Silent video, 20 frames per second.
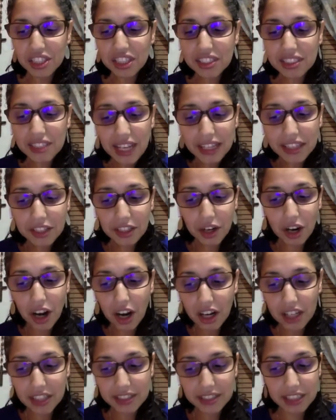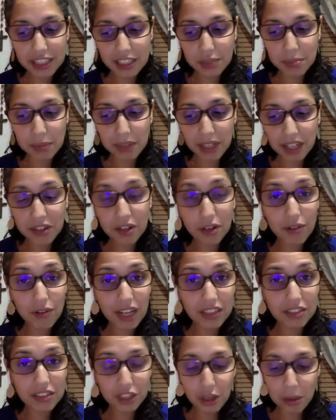Just like your heart sends blood
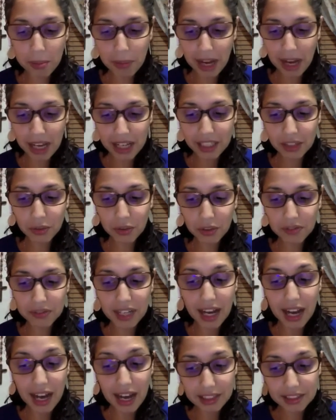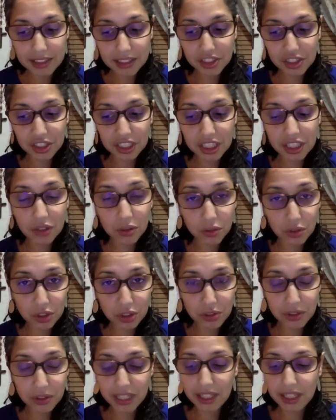around your body with the oxygen and
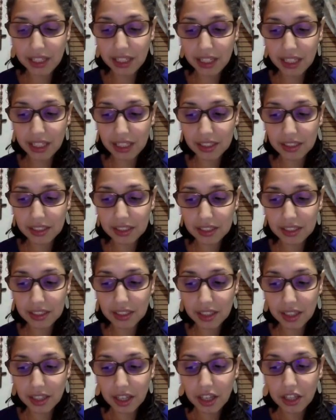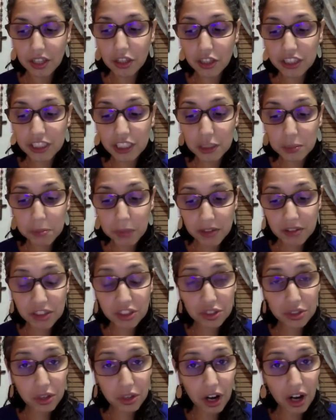nutrient it needs, your
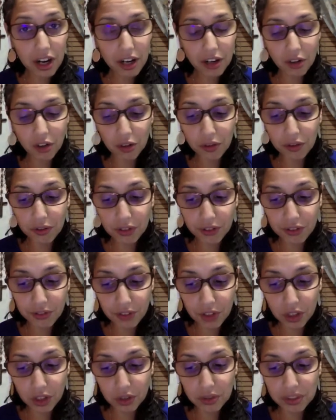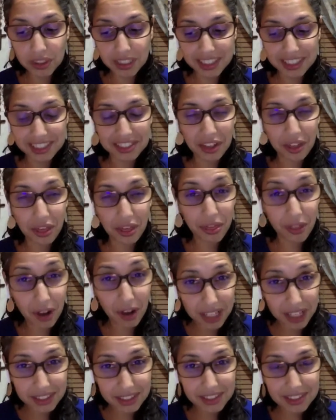spiritual heart overflows into
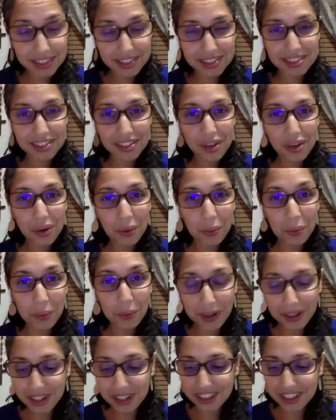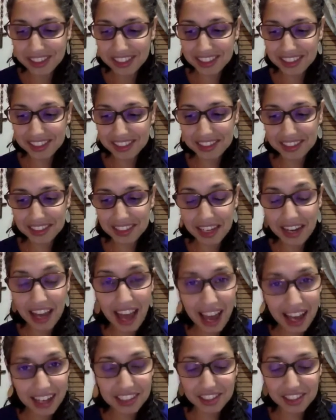thoughts, words,
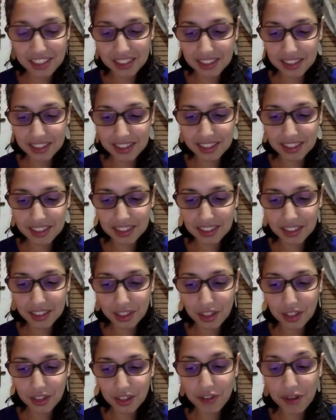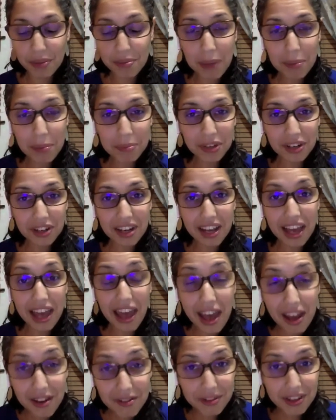and actions. Remember,
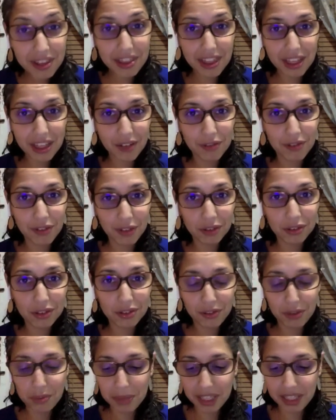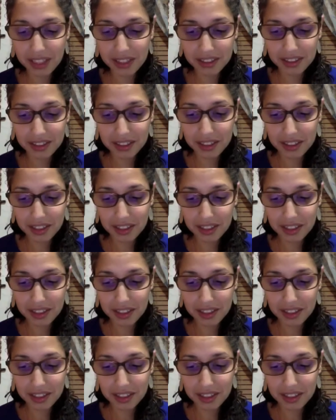everything flows from it.